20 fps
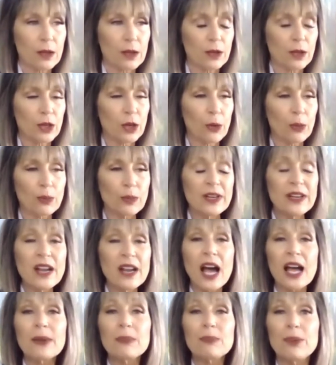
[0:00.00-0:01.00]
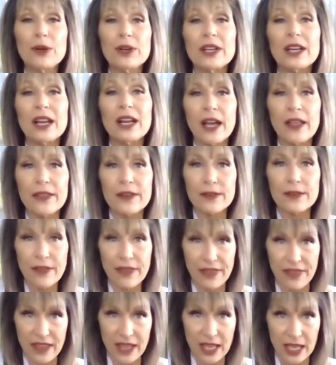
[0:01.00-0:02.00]
you know, not put other
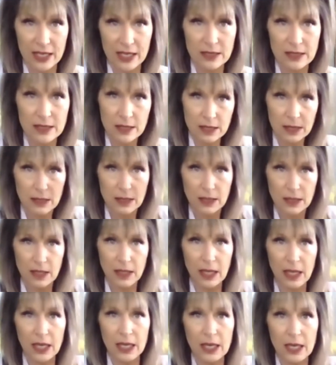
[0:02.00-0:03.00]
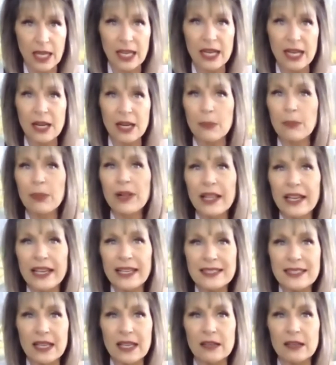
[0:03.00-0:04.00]
things in, in a
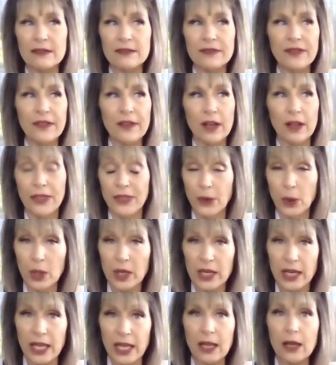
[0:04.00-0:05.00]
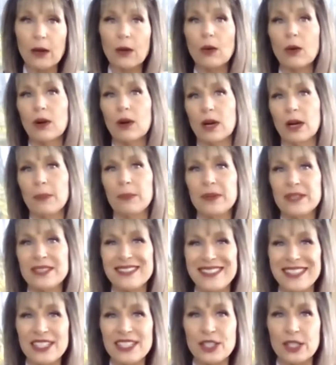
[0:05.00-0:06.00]
place of authority or a
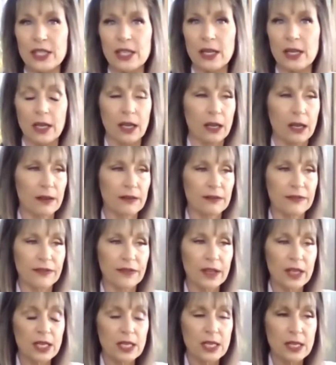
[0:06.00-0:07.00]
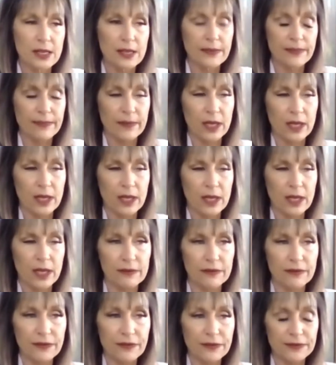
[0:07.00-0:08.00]
position of,
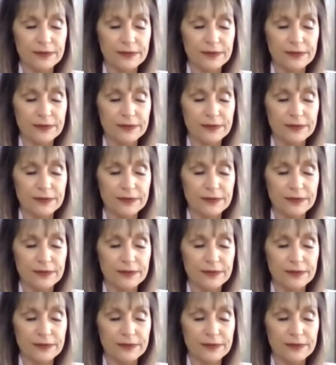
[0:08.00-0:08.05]
of